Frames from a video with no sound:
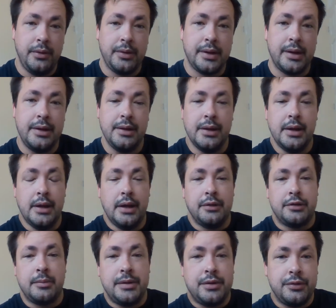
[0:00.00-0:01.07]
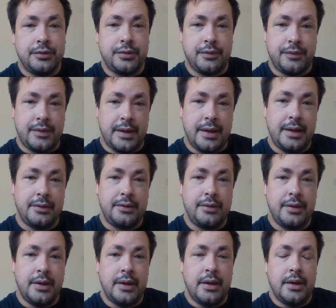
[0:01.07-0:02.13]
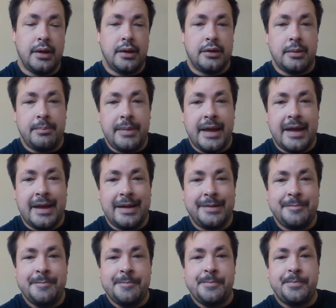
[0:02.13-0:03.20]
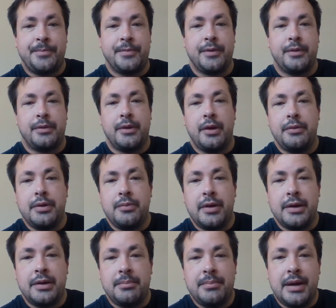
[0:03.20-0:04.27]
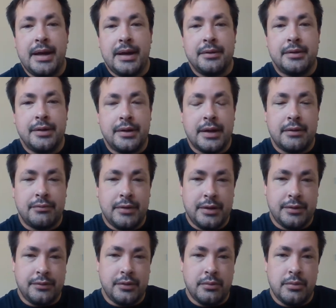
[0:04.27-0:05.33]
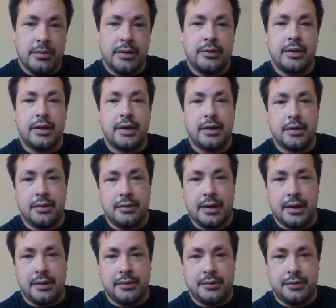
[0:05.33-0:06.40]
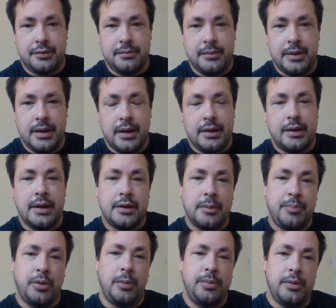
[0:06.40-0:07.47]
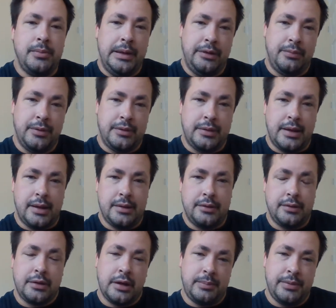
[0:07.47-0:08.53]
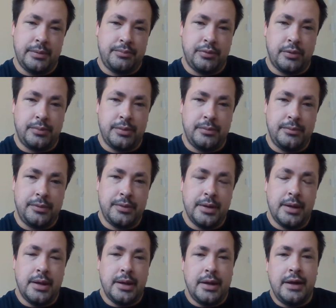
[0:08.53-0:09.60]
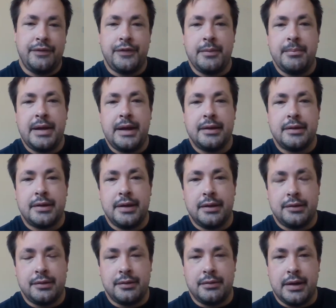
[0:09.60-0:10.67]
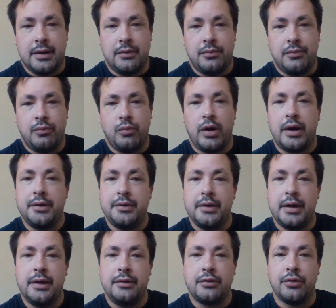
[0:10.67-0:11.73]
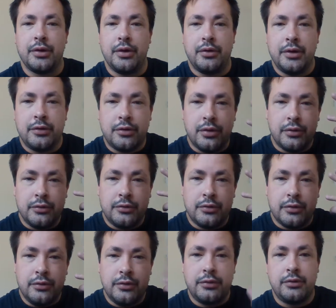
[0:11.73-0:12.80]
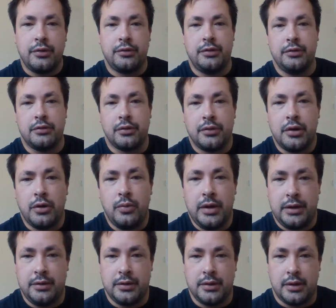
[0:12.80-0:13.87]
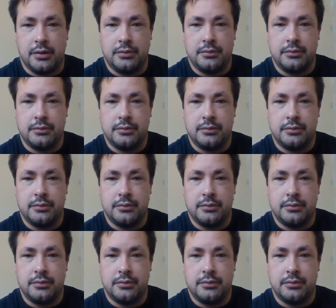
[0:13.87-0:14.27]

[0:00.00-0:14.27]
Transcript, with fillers: Okay, so because of that, the man, the only way the man can get rid of the woman is to kick her out. Now, the problem is with that, there's a couple of problems. If the man kicks her out, one, he's got it on his conscience that she's got nowhere to go.